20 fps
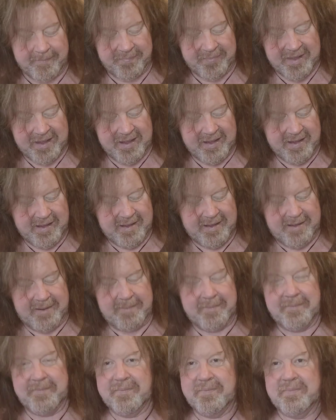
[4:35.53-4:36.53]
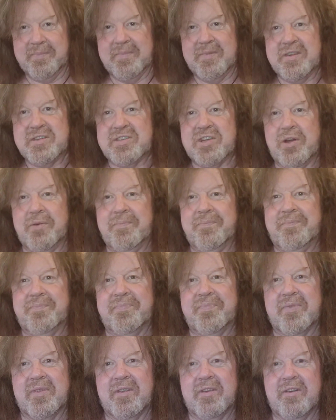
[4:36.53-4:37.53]
So,
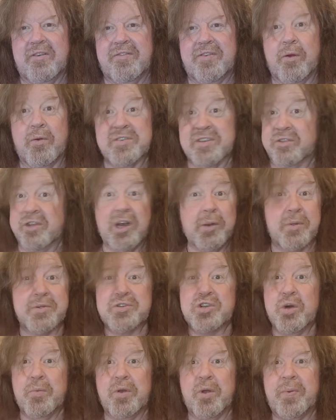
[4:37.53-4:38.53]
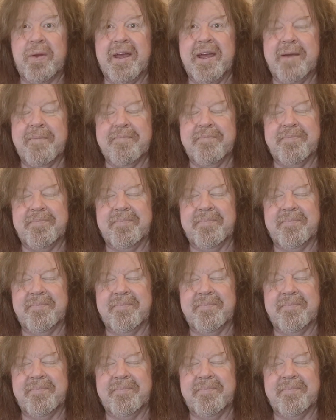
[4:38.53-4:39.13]
folks, I don't know what's coming up here,